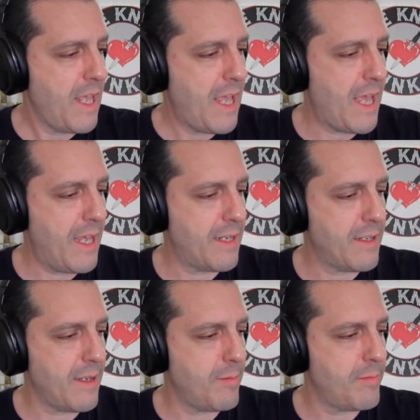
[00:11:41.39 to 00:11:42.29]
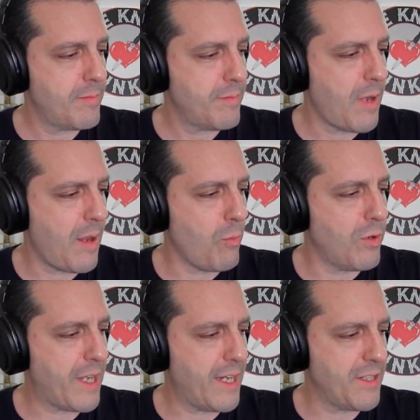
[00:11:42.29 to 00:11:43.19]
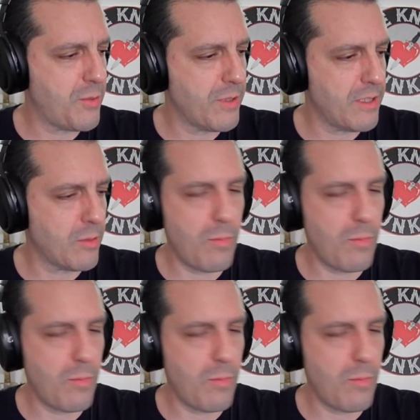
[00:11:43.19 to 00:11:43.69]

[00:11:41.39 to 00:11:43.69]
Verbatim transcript: and um, I, we'll get into it a little